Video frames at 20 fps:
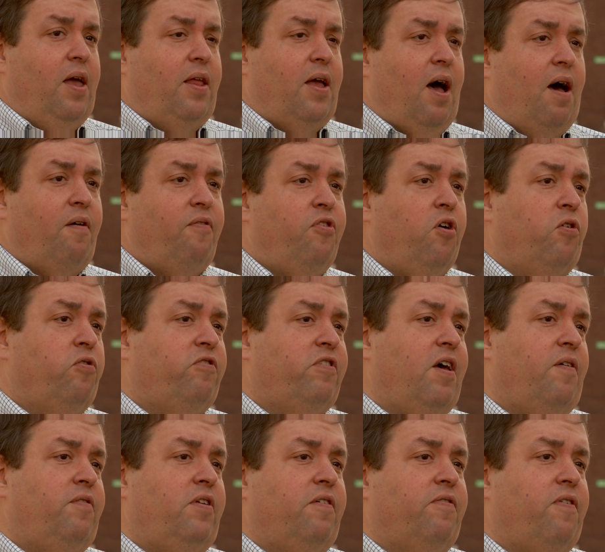Of those
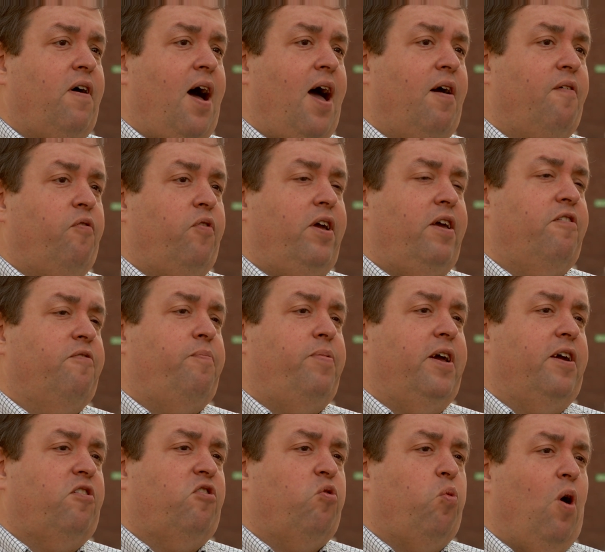75, we have
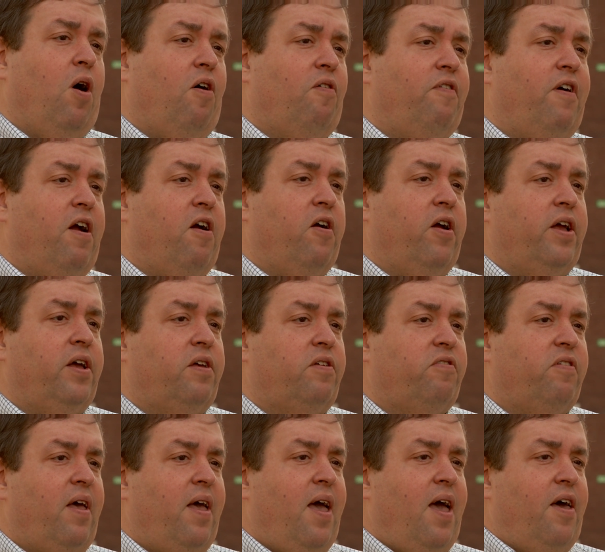picked 12
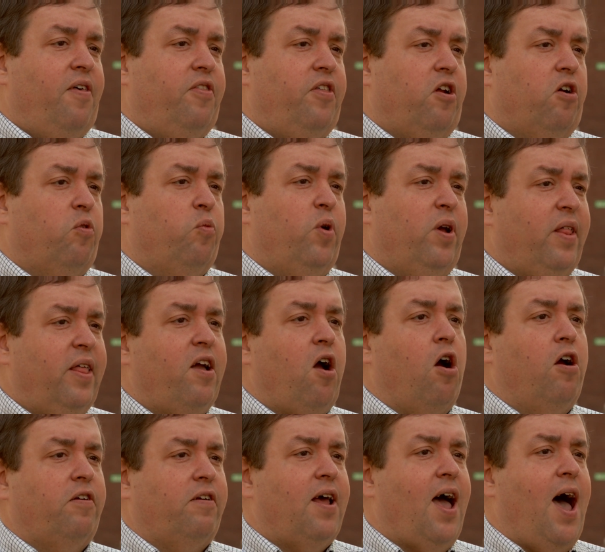areas that are really
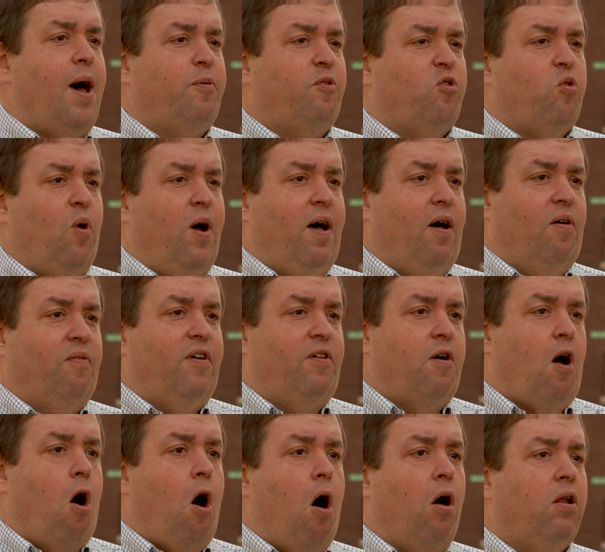our top 12,
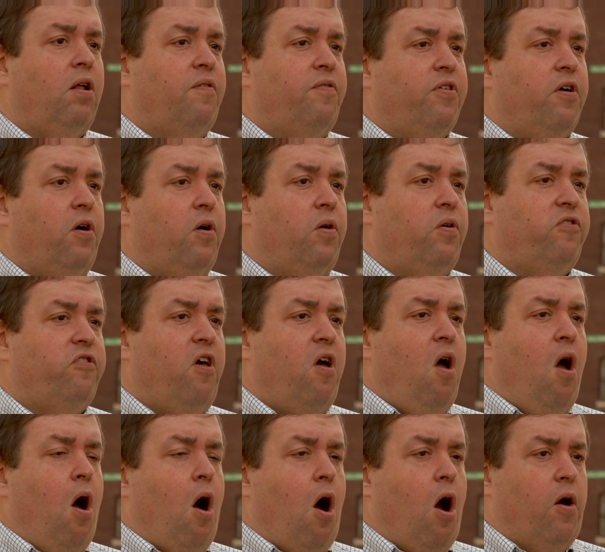and all of those
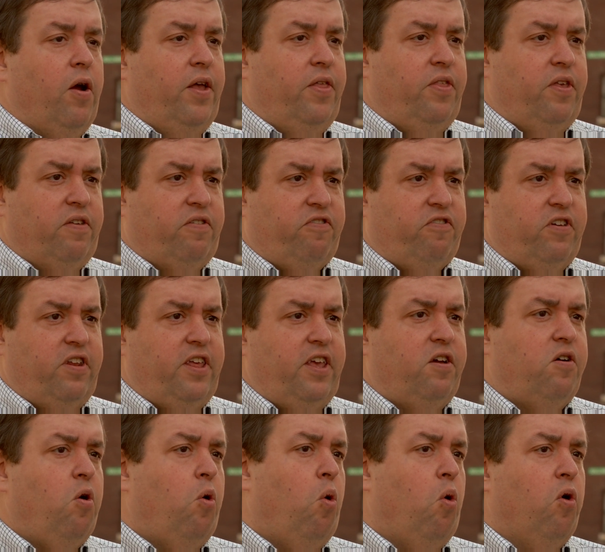are in the
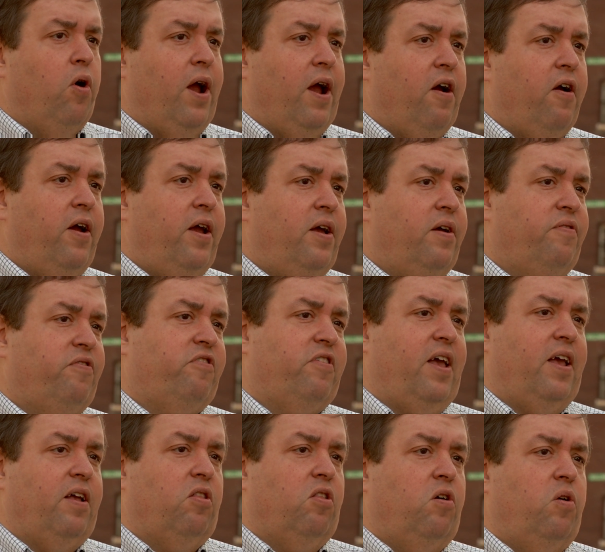city core area of
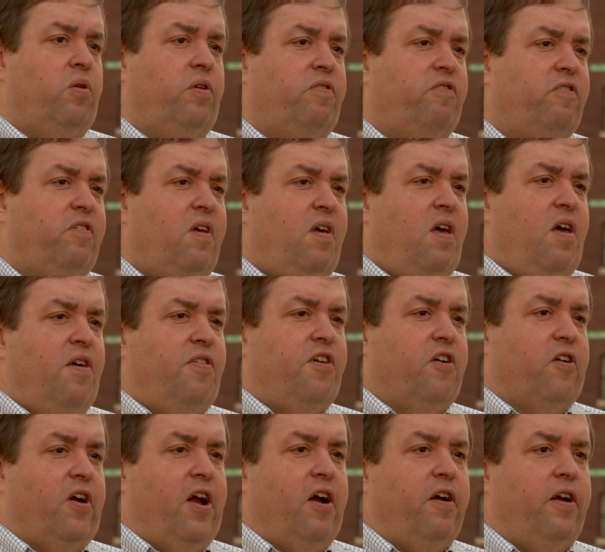St. Louis.
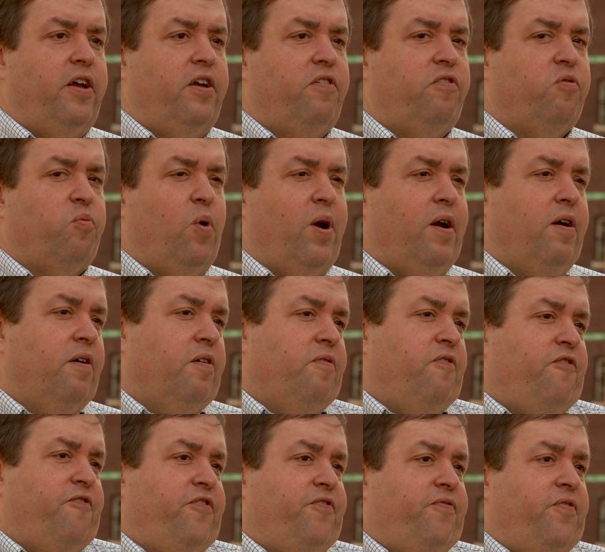They're areas where
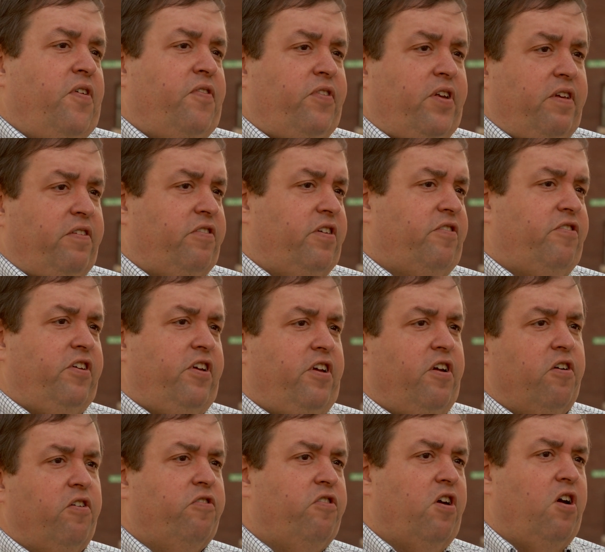50, 60
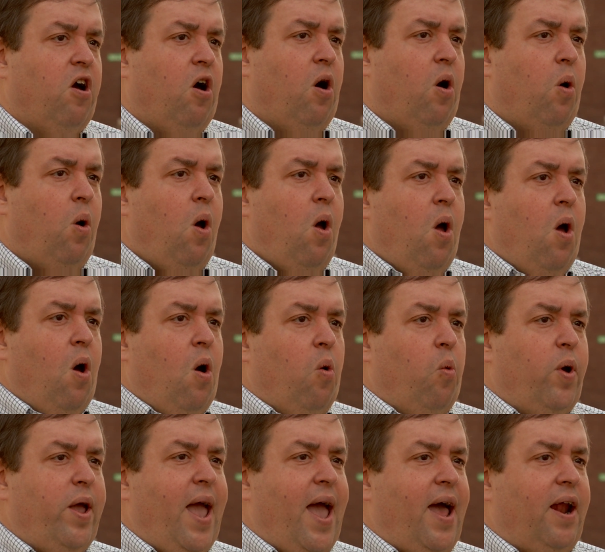years ago,
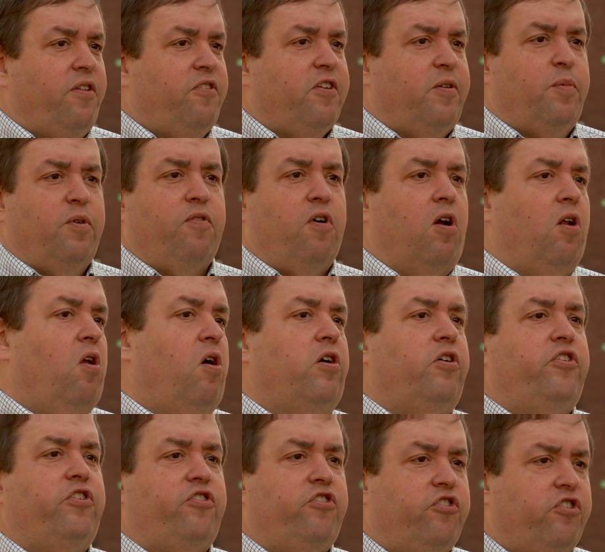we had some of our
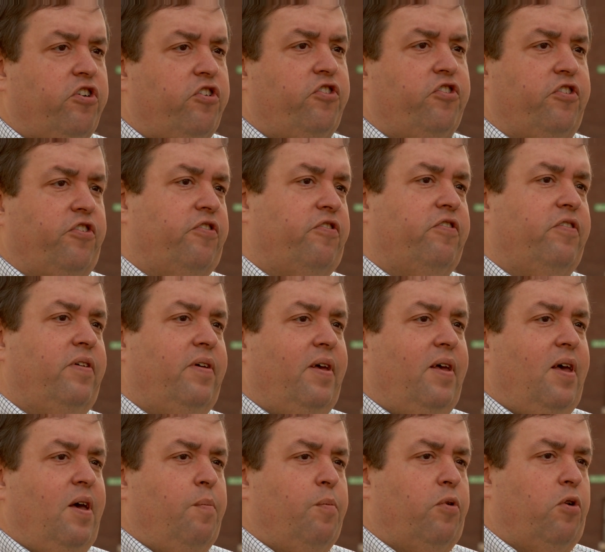largest churches.
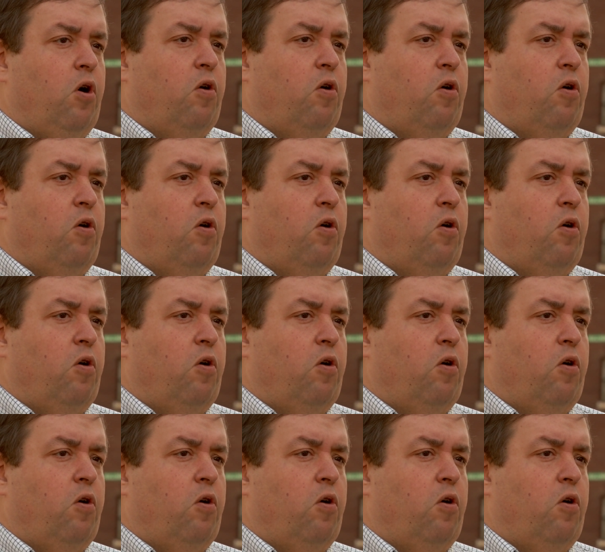But